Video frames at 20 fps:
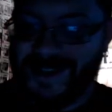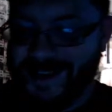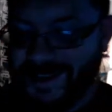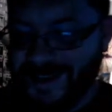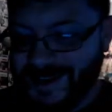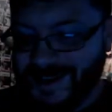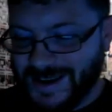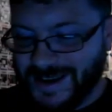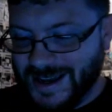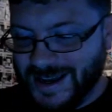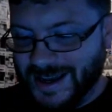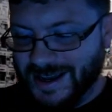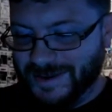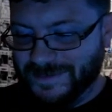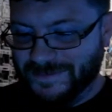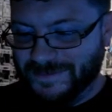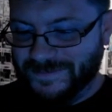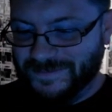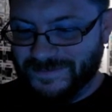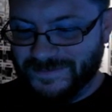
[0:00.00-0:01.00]

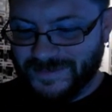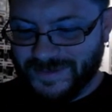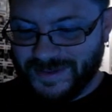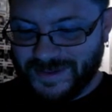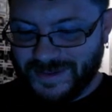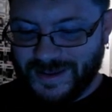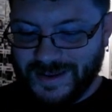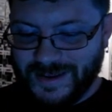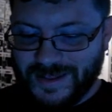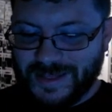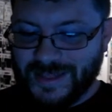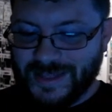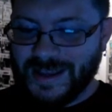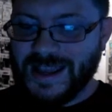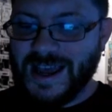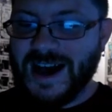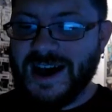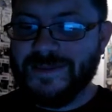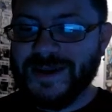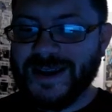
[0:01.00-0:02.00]
Um, the
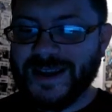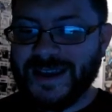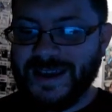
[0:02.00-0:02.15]
comic